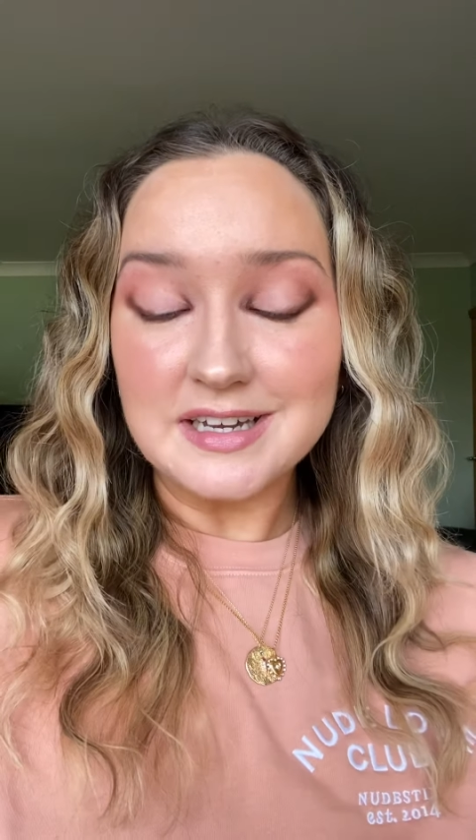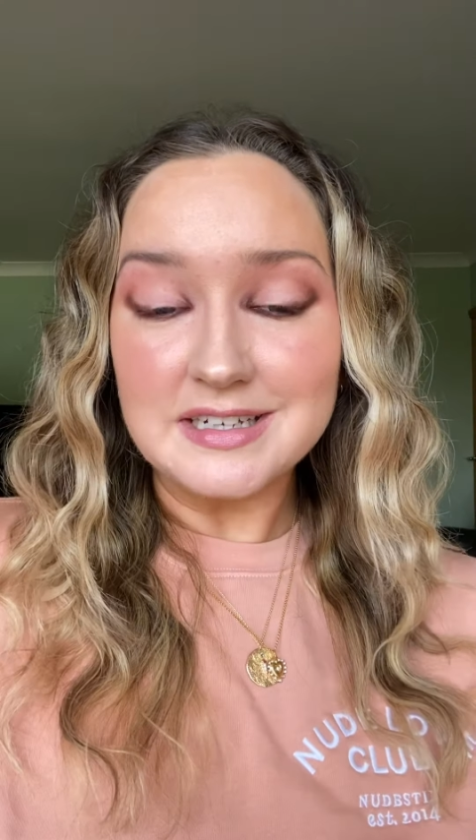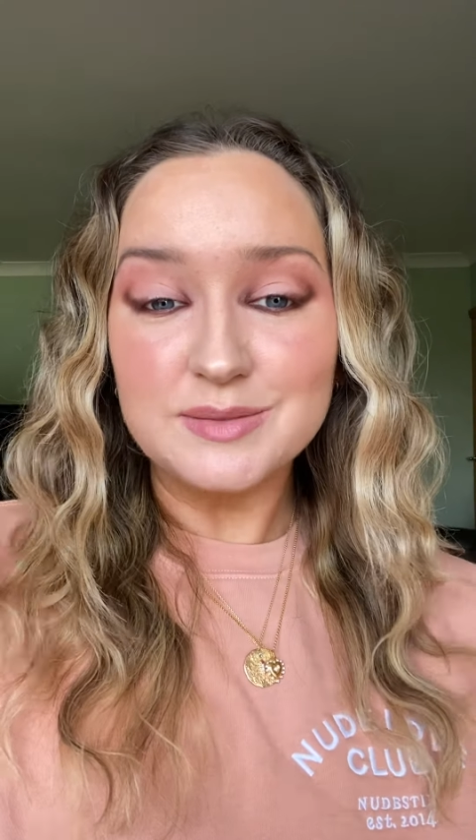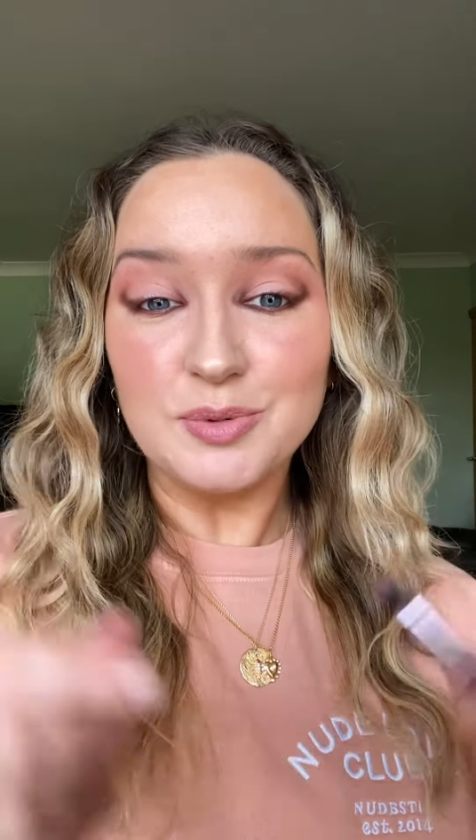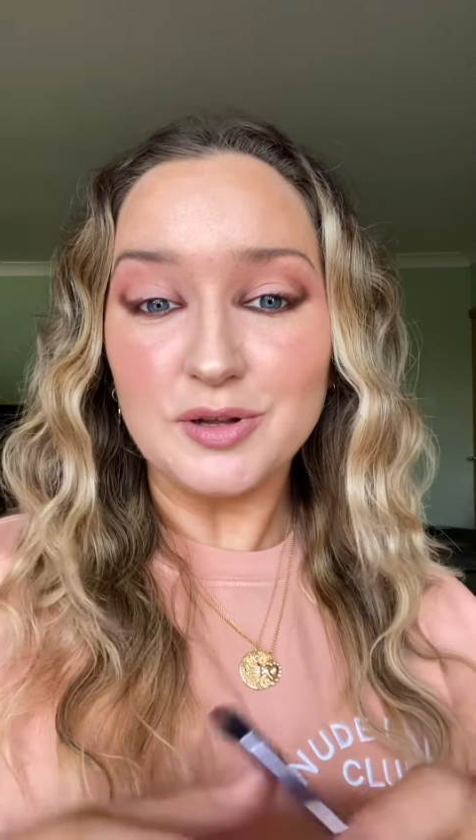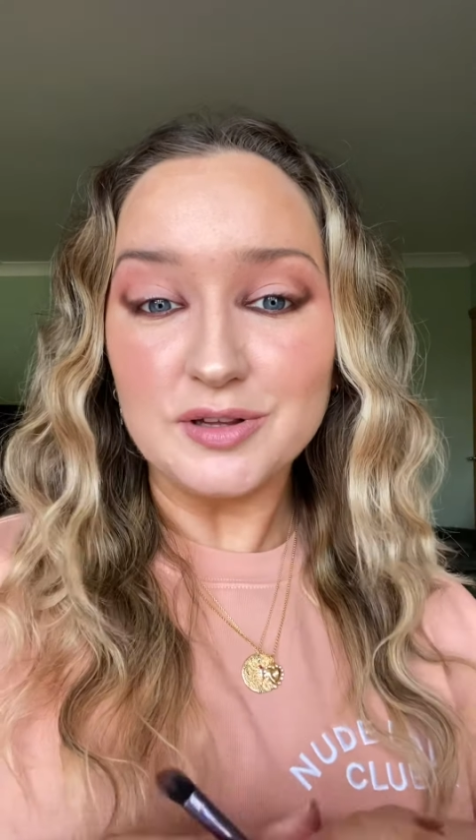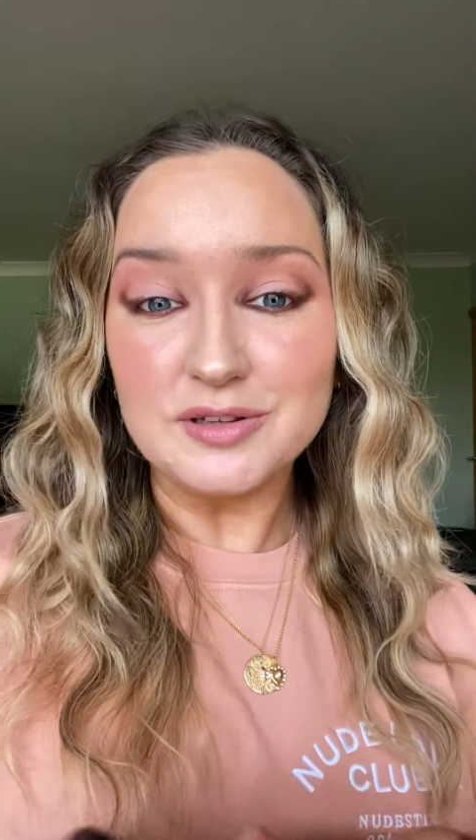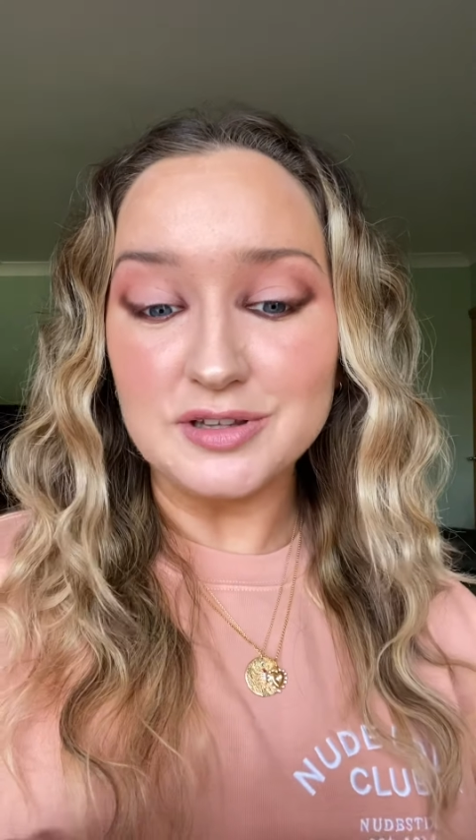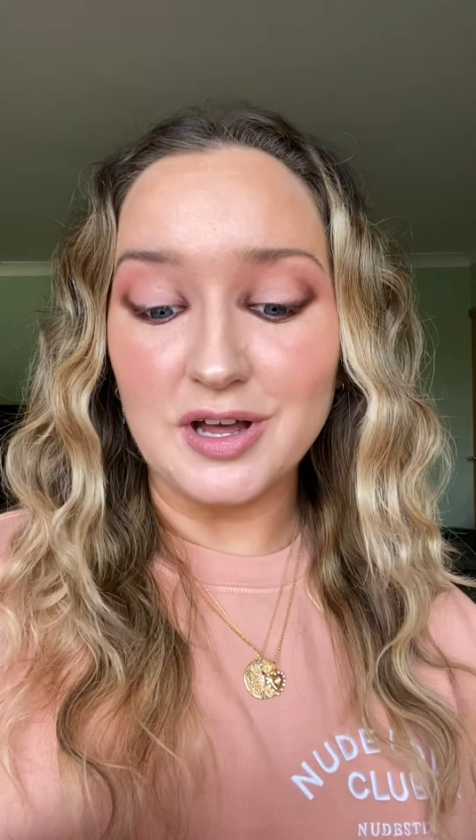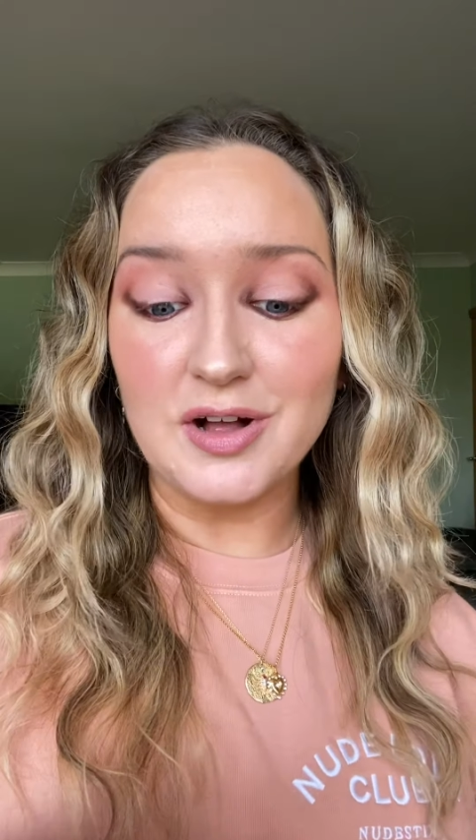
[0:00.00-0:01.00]
and it's
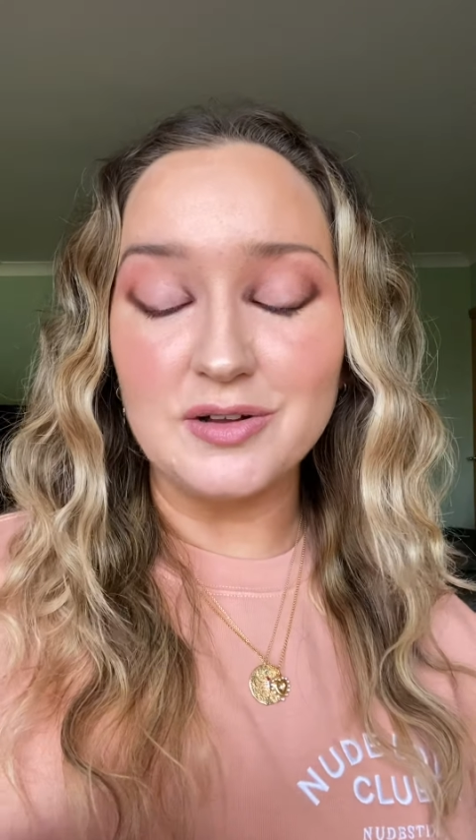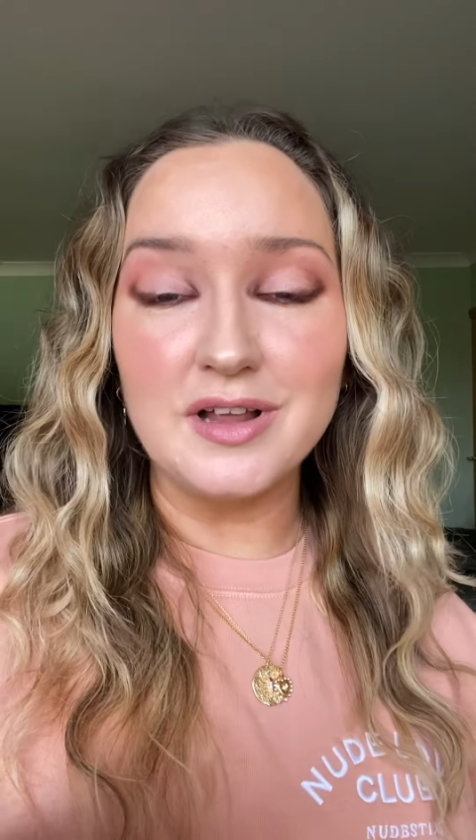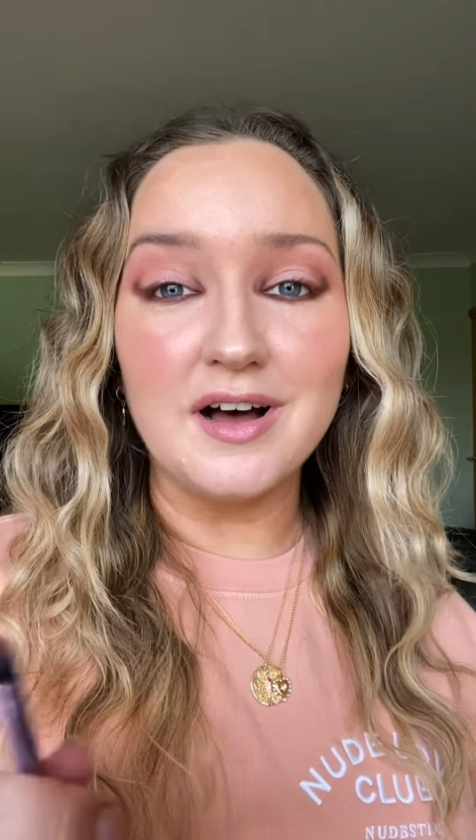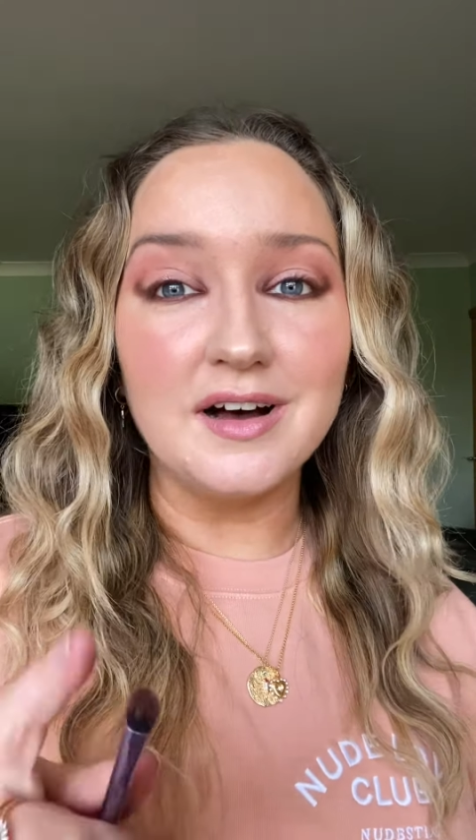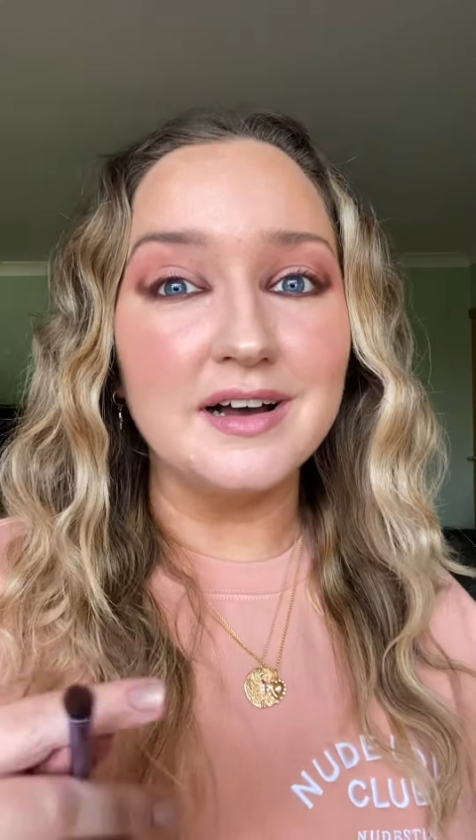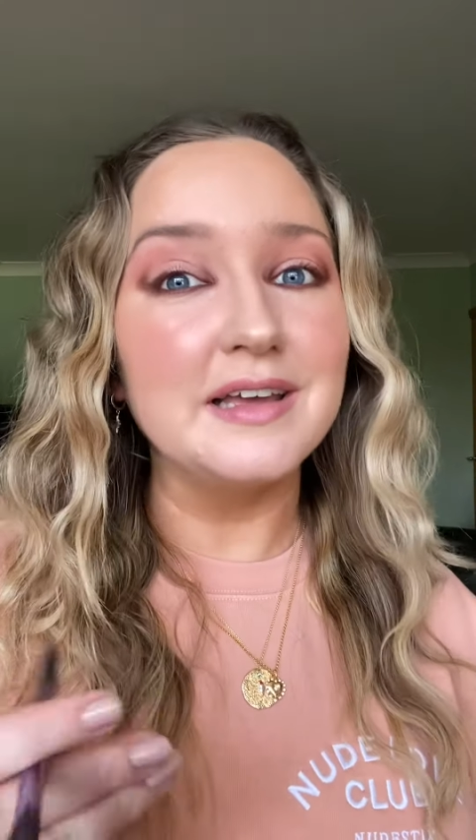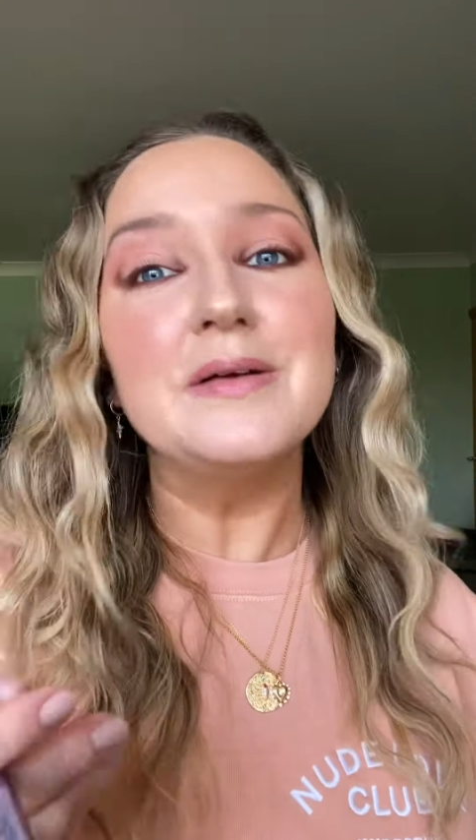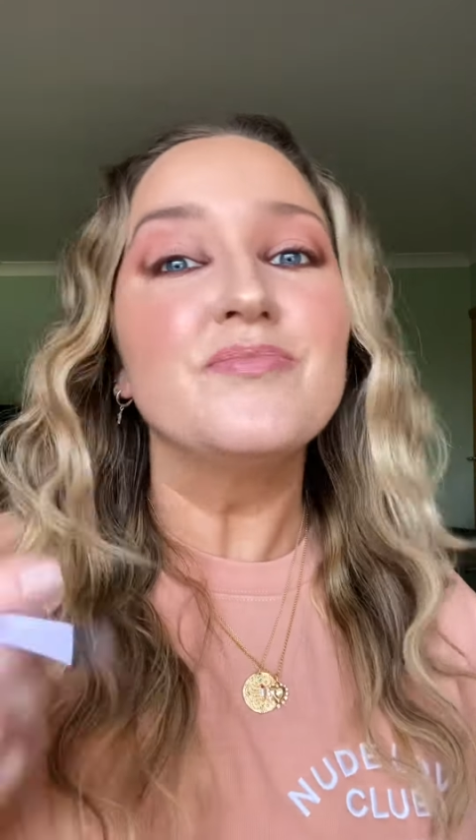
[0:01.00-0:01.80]
pulled the whole eye.